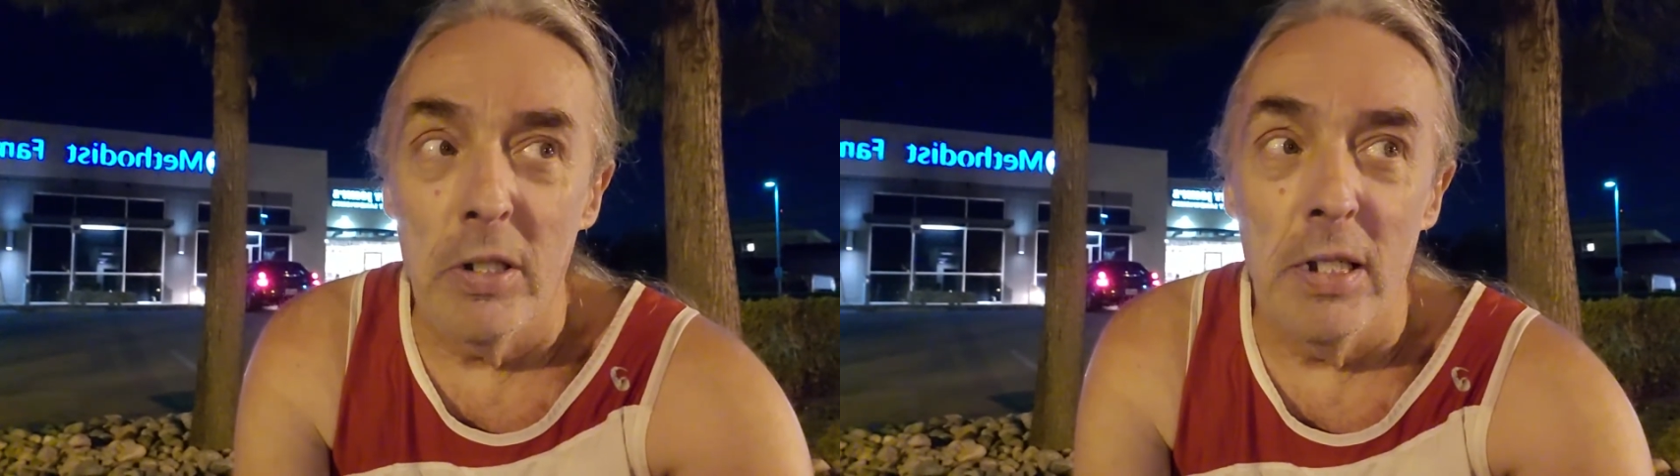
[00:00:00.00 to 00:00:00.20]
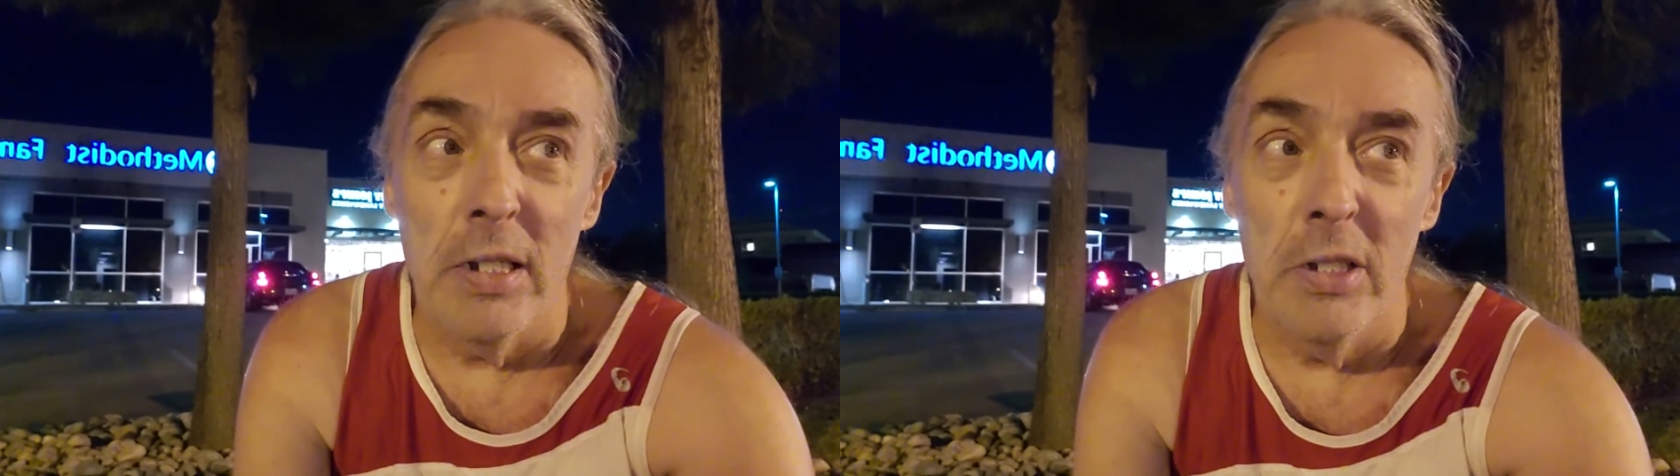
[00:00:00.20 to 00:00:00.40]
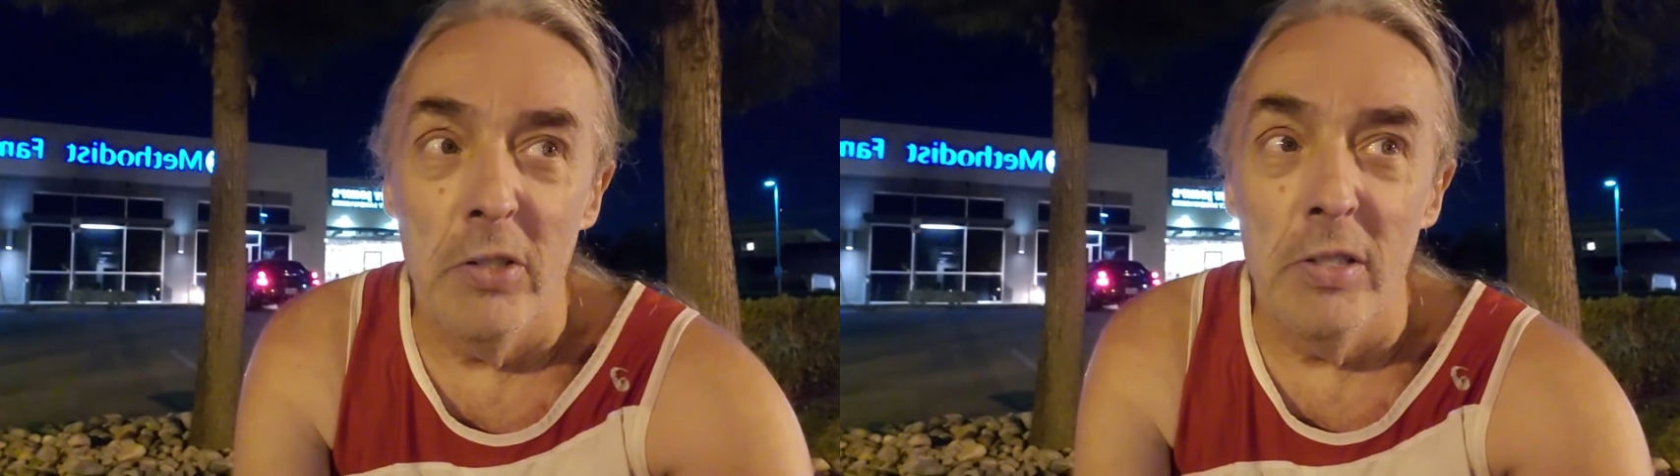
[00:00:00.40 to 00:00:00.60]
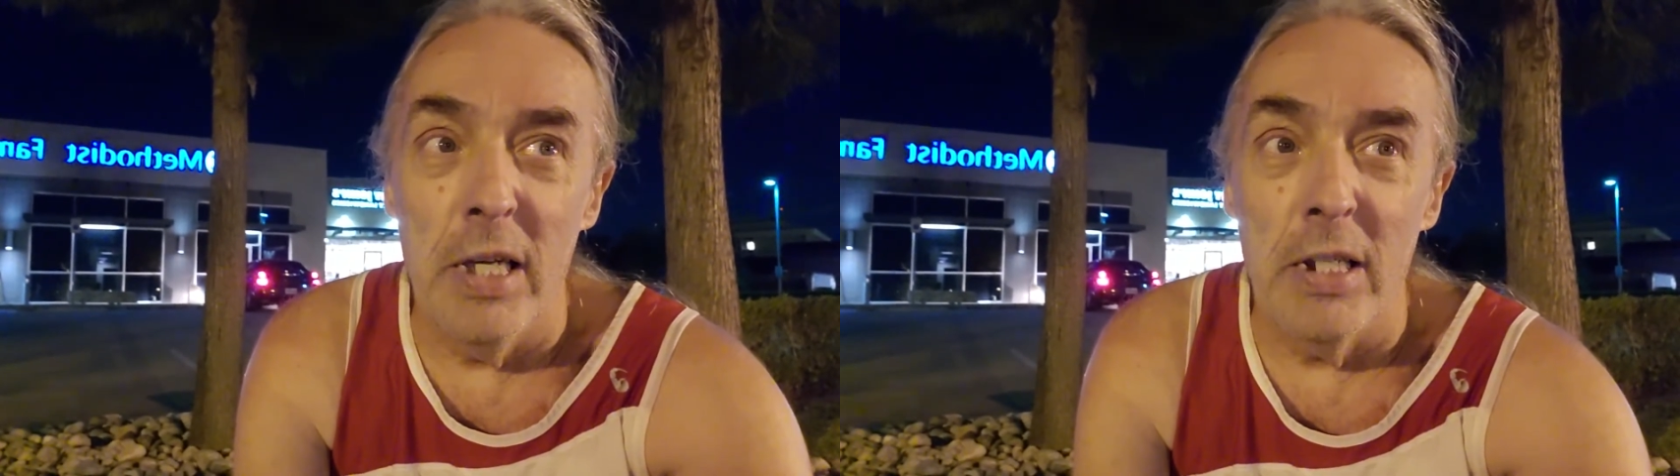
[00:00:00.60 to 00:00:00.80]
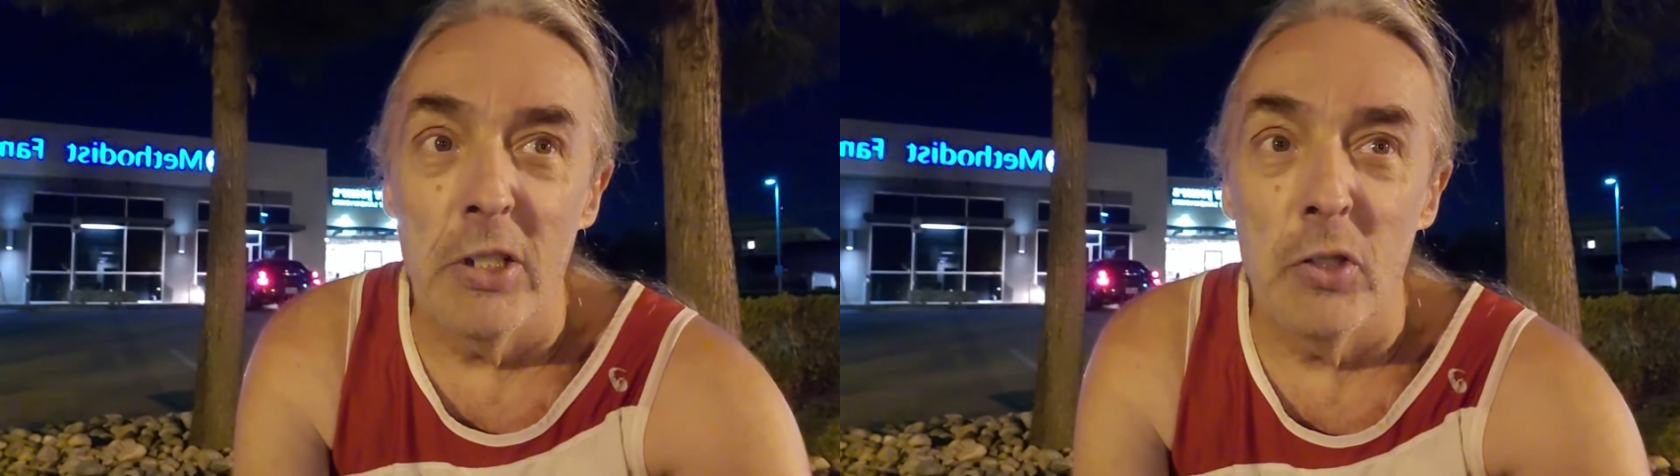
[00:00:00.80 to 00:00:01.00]
And excuse that
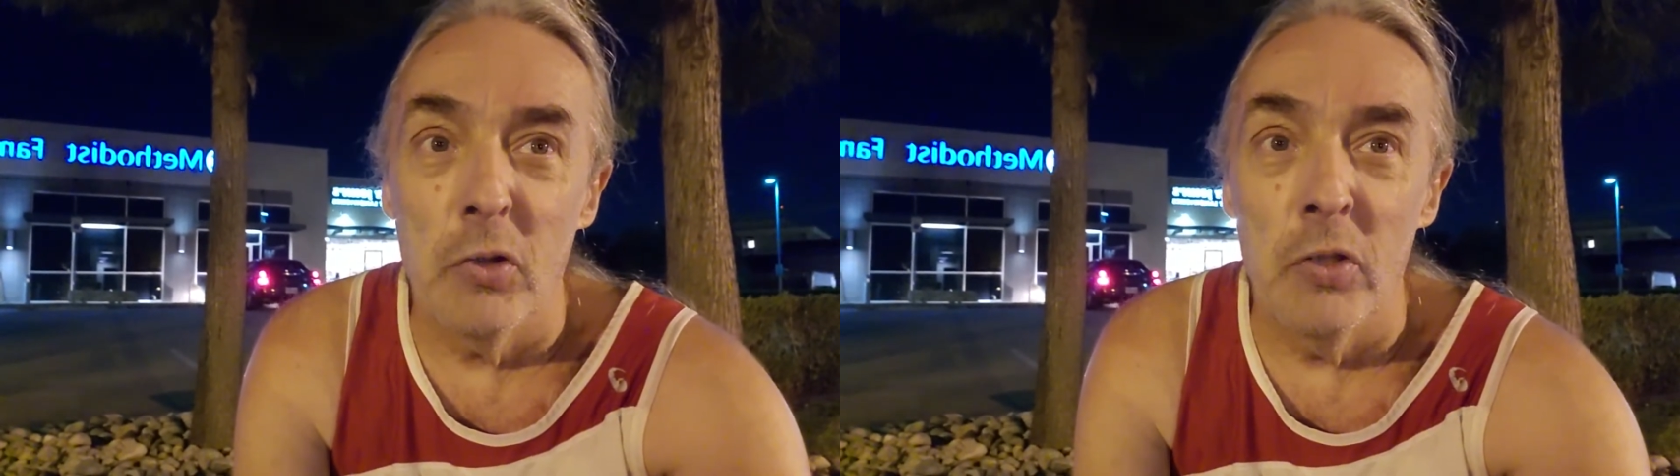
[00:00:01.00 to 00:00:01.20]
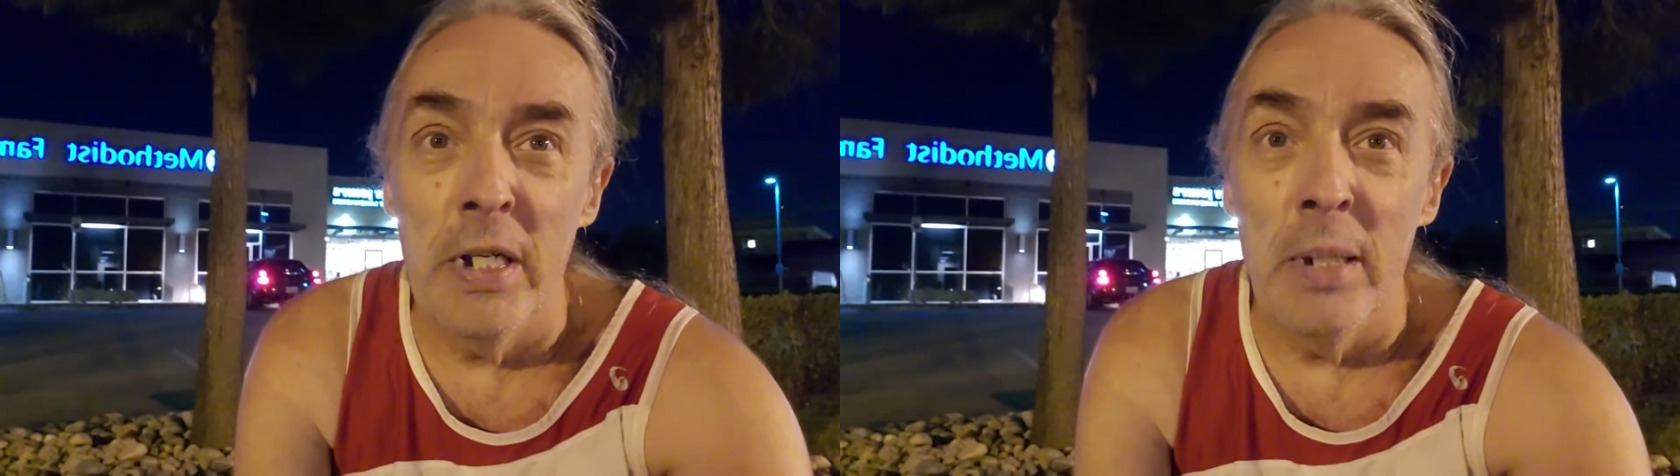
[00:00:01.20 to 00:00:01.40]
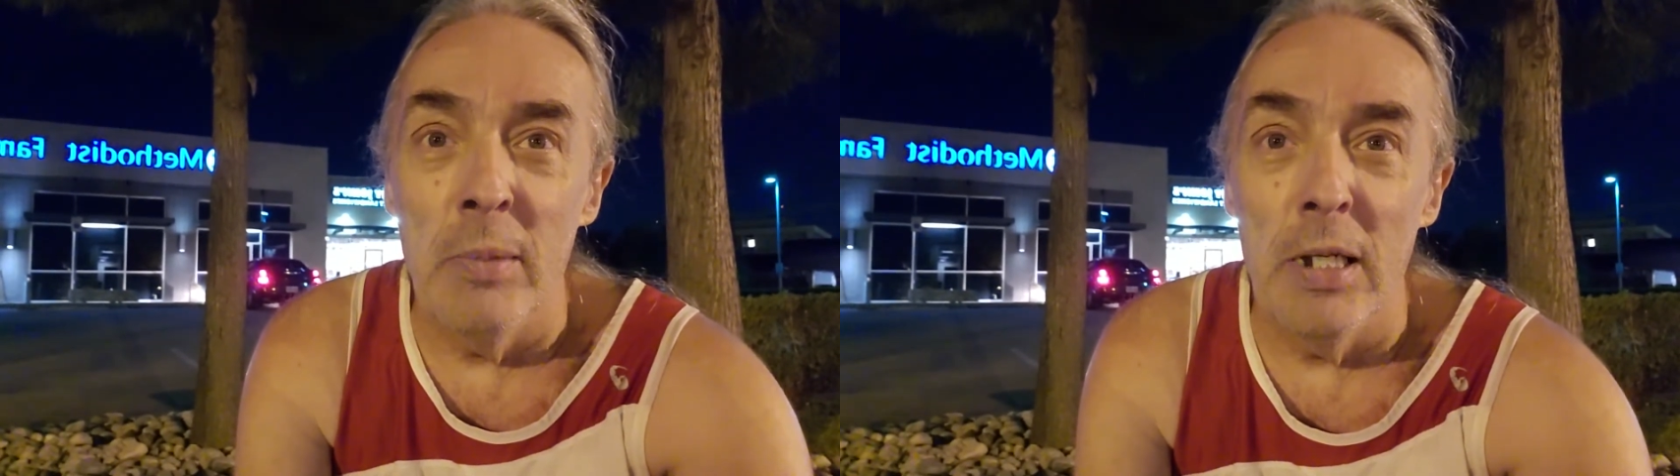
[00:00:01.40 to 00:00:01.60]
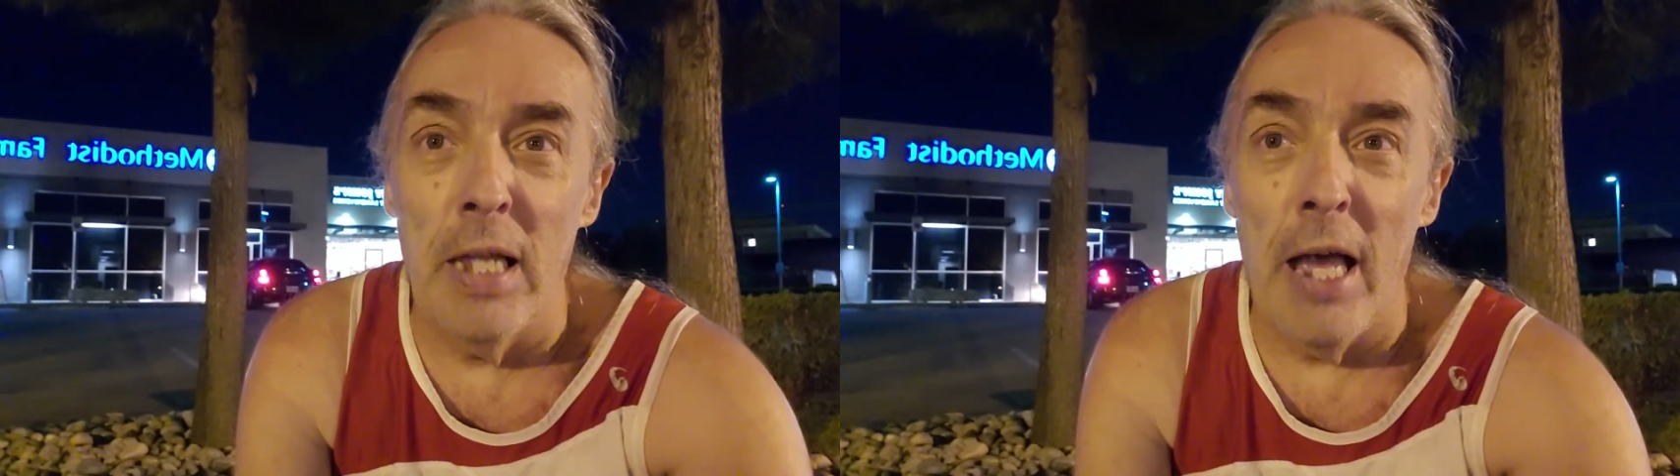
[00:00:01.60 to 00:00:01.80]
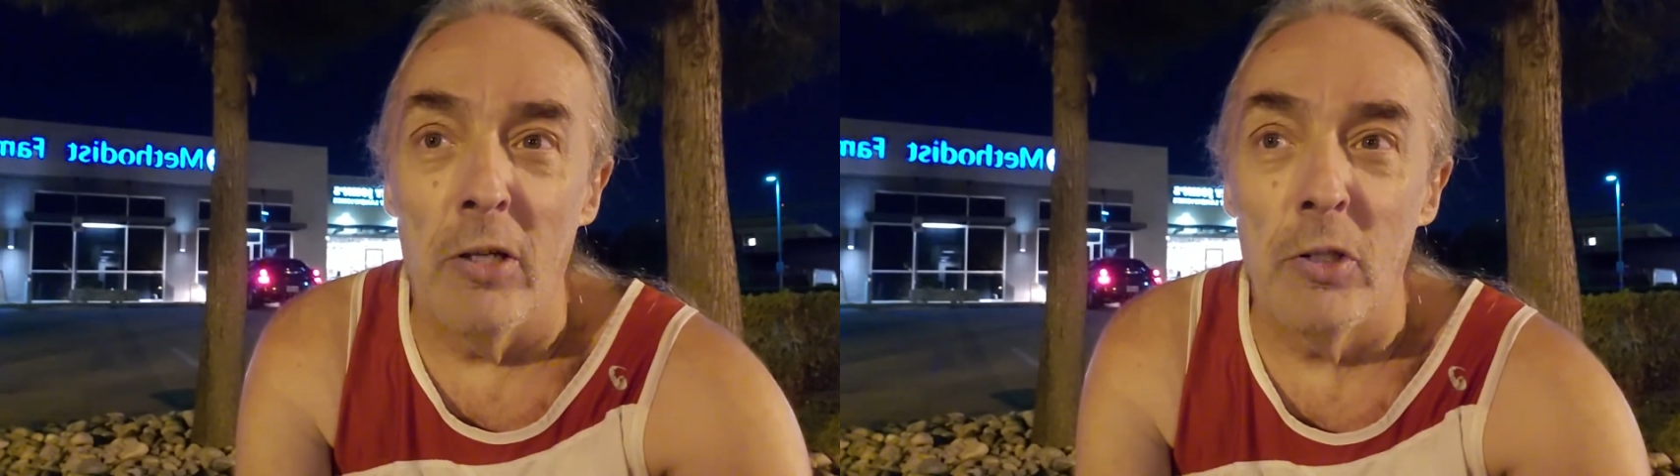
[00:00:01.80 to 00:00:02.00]
extremely loud